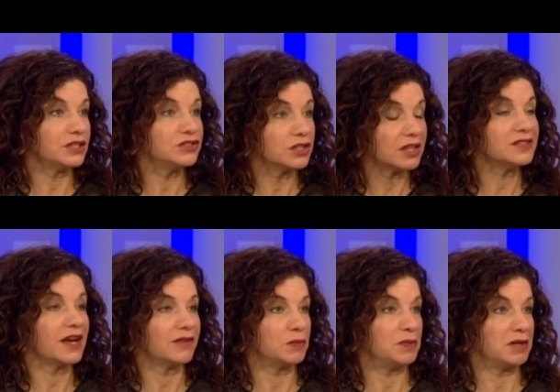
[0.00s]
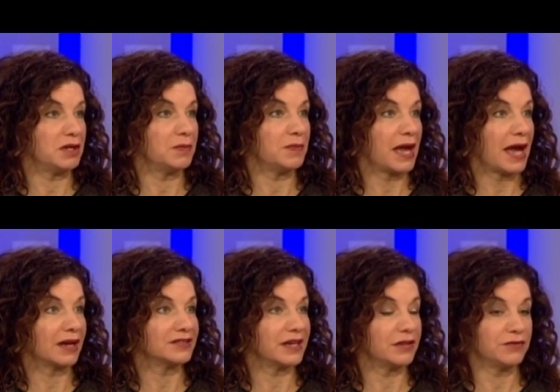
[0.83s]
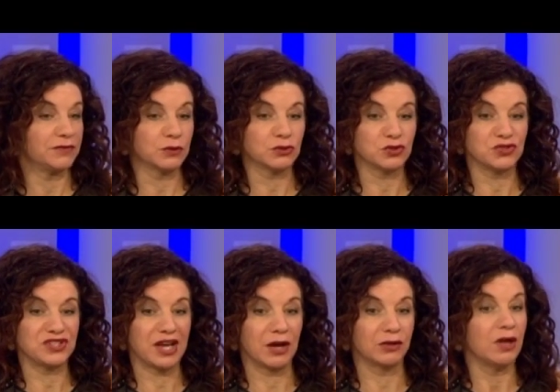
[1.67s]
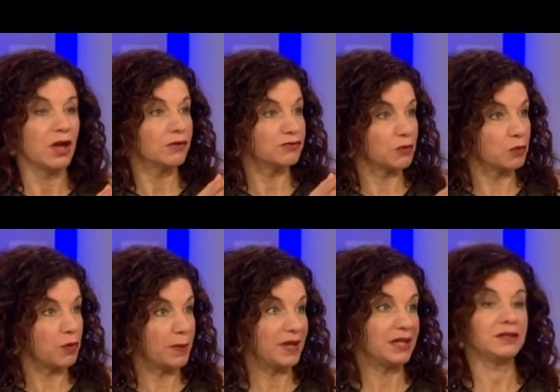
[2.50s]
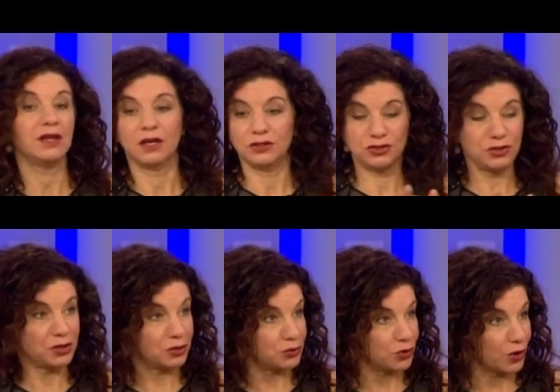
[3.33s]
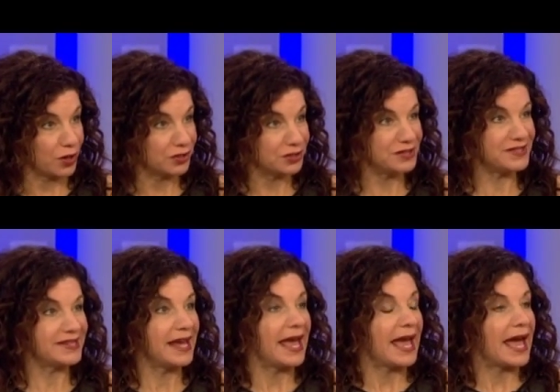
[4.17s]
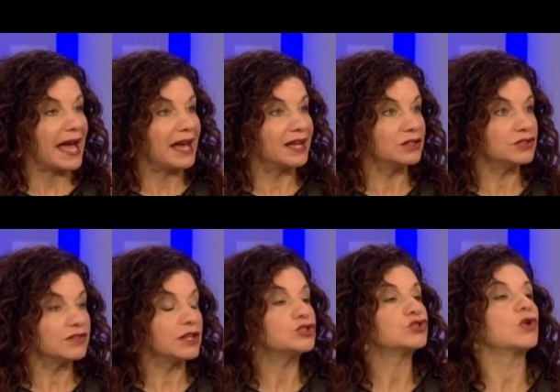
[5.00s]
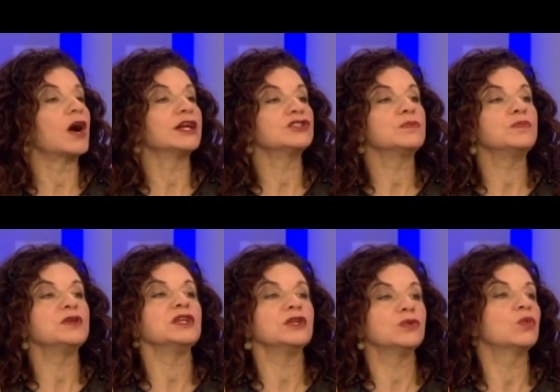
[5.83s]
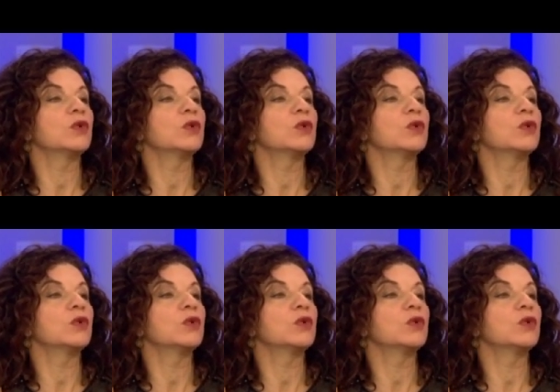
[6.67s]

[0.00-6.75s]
it does have a big impact, and it filters down from women to their daughters, and they try to be